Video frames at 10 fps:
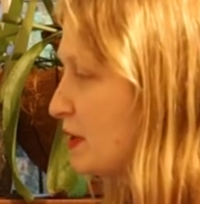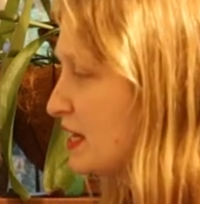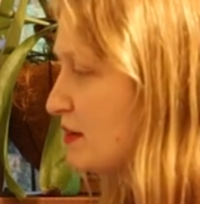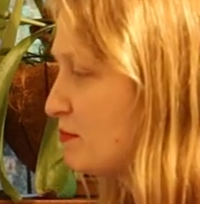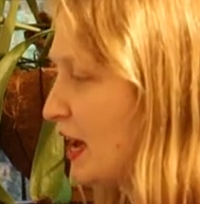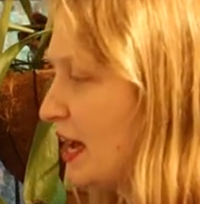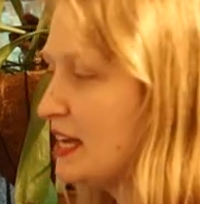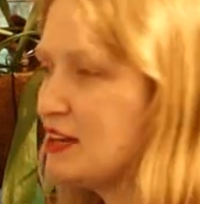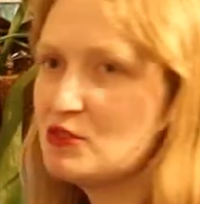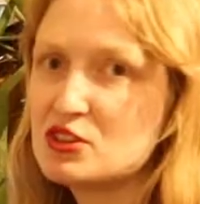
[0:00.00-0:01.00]
be
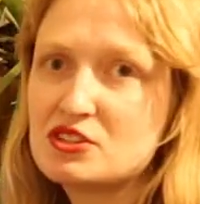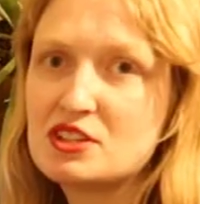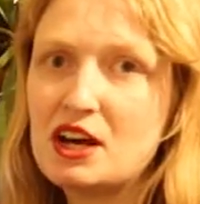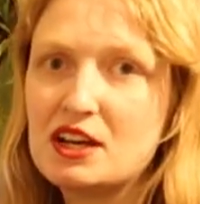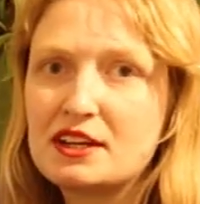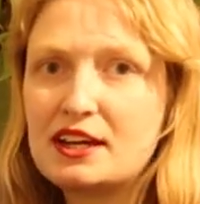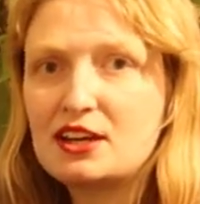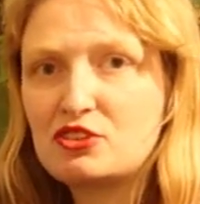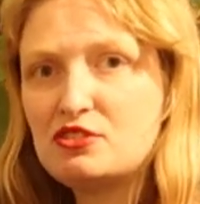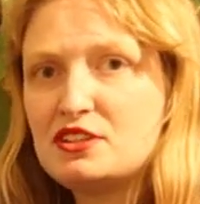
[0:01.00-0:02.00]
behaviours like
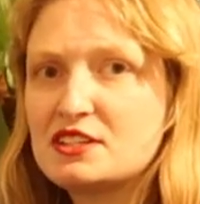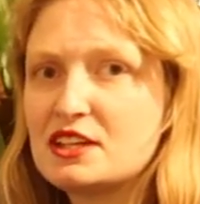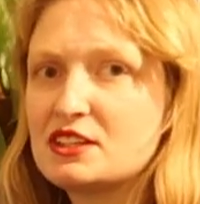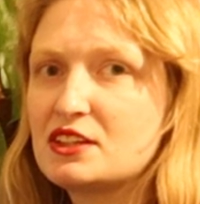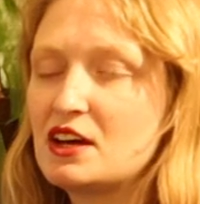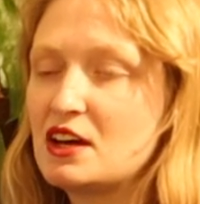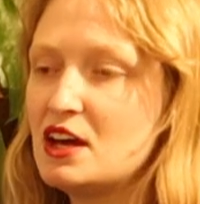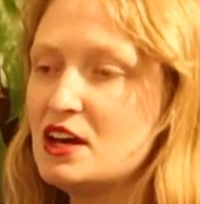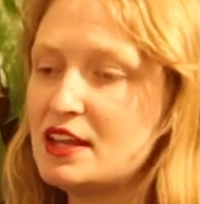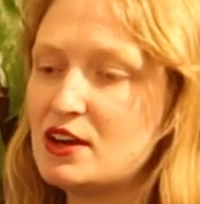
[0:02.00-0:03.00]
increasing
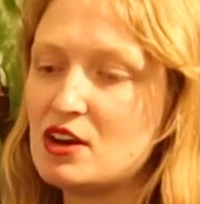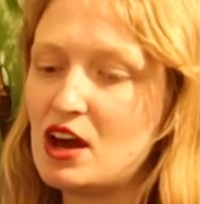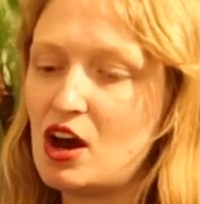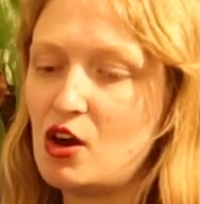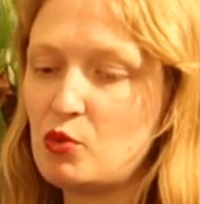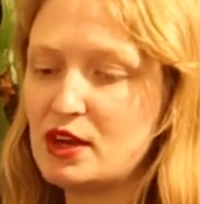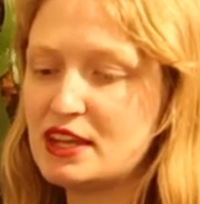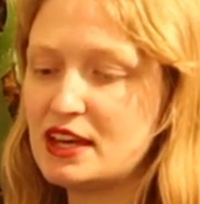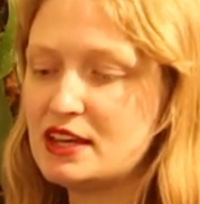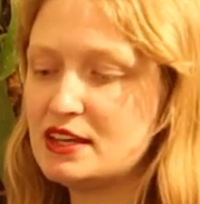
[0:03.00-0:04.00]
the
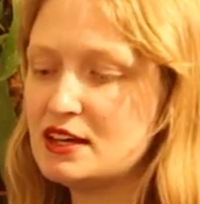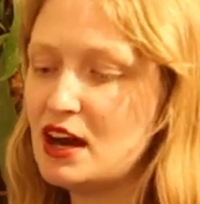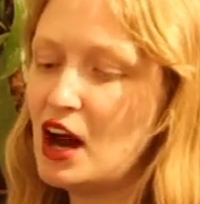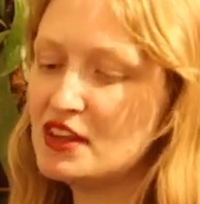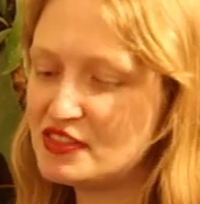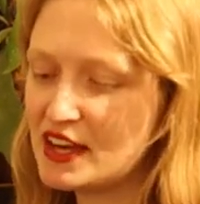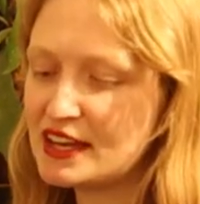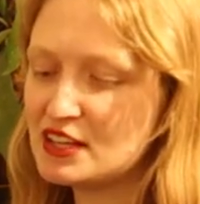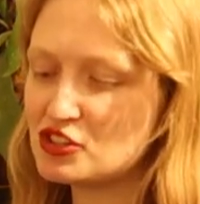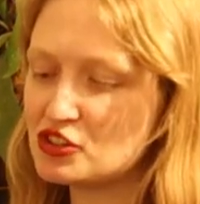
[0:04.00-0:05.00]
I
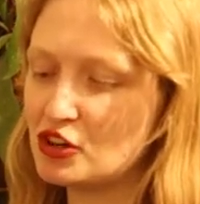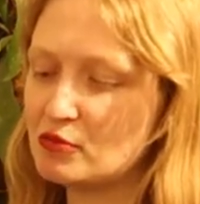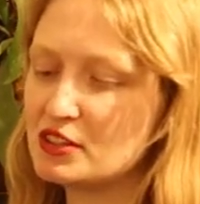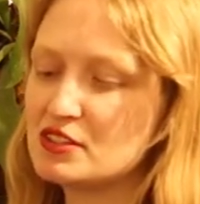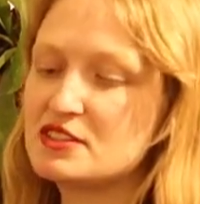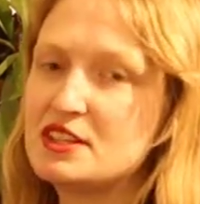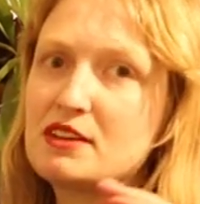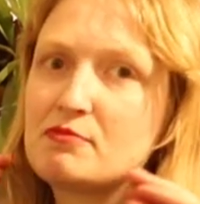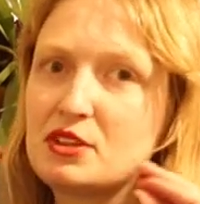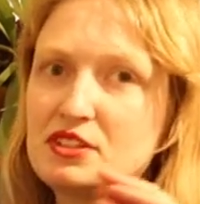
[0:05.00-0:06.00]
think it's a dominance
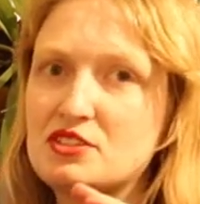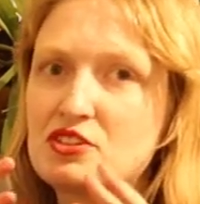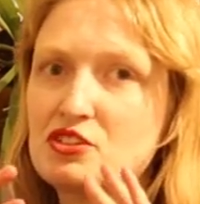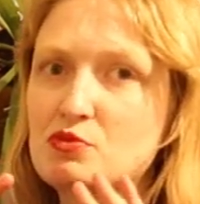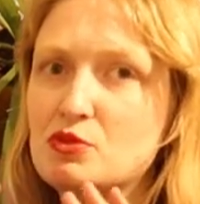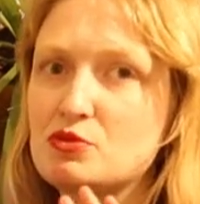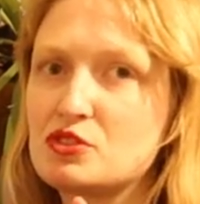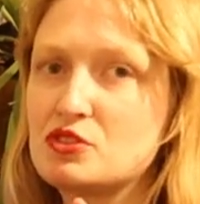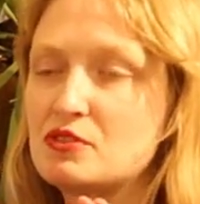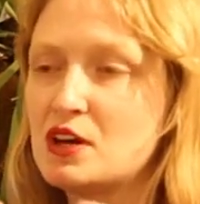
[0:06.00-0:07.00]
thing, but discus will
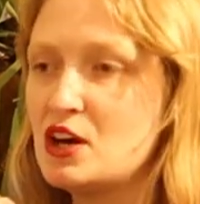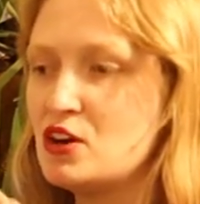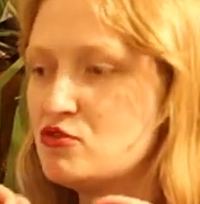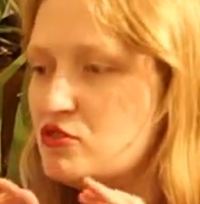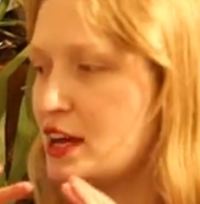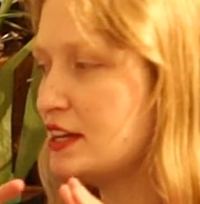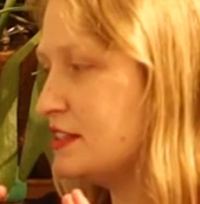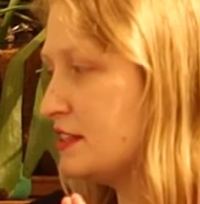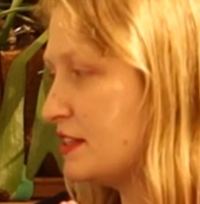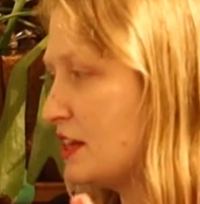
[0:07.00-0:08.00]
sort of
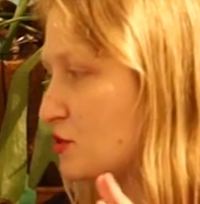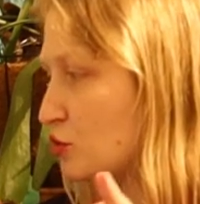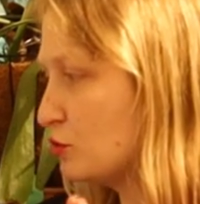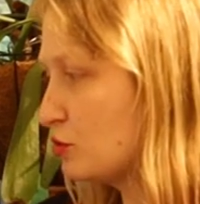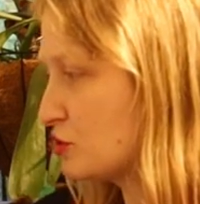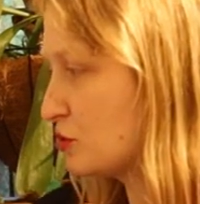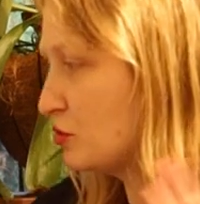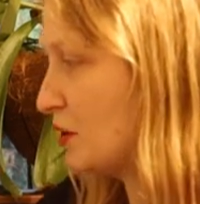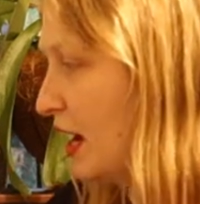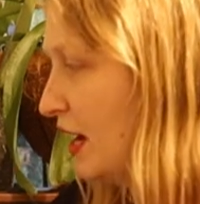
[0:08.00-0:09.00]
raise their
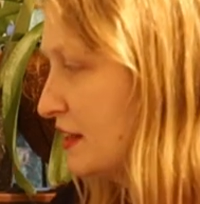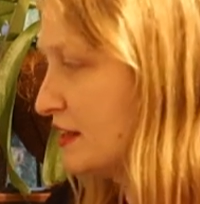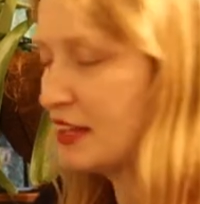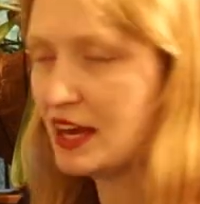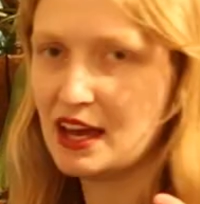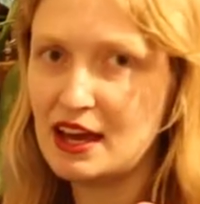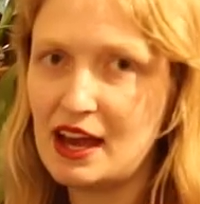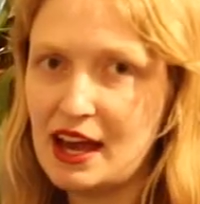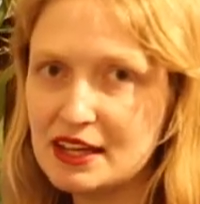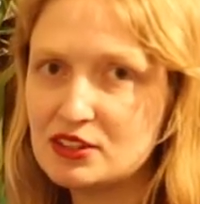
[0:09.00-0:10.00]
dorsal and
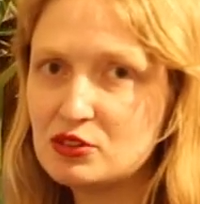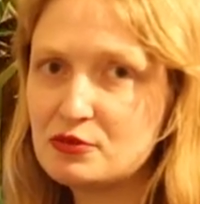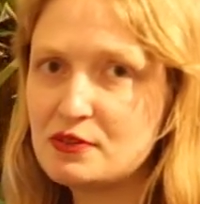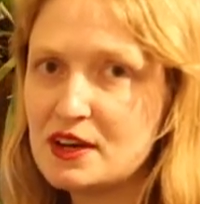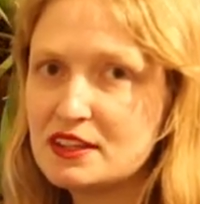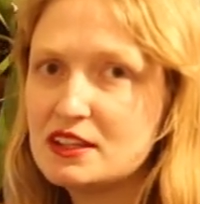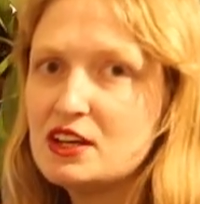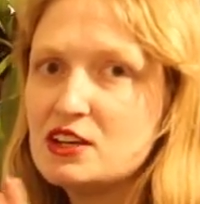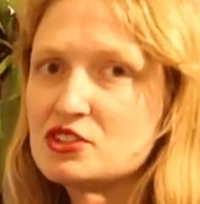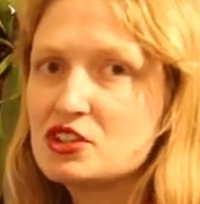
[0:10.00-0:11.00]
their anal fin
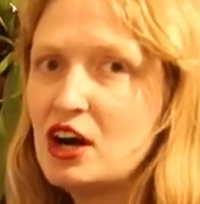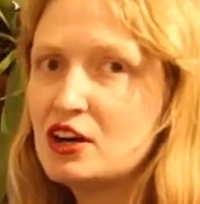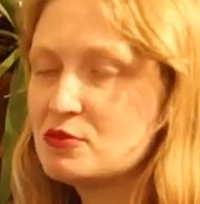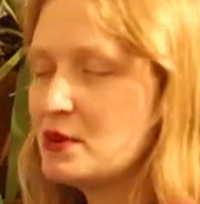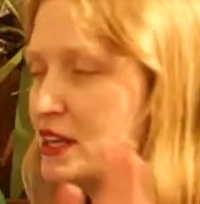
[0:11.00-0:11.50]
to kind